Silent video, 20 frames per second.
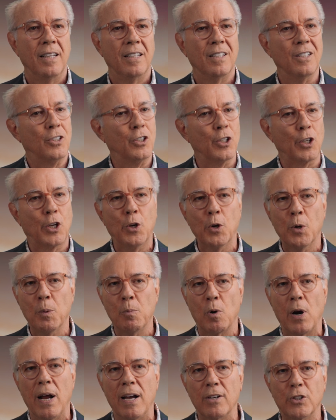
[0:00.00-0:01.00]
The secure
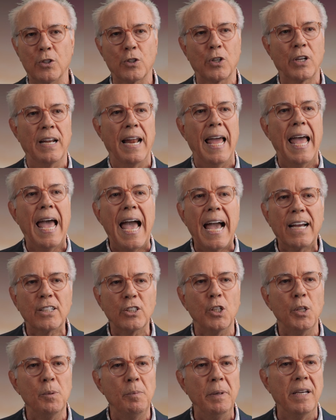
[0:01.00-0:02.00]
browser can
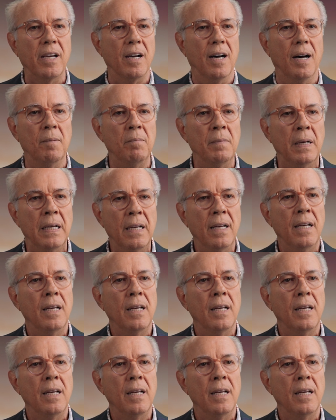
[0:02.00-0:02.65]
actually become